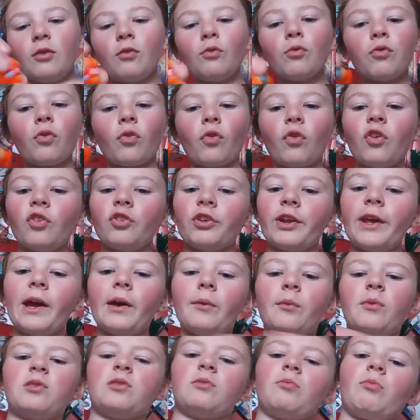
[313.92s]
can all sit
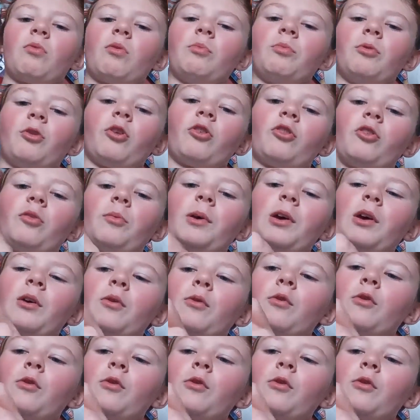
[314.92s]
down, which I'm surprised about.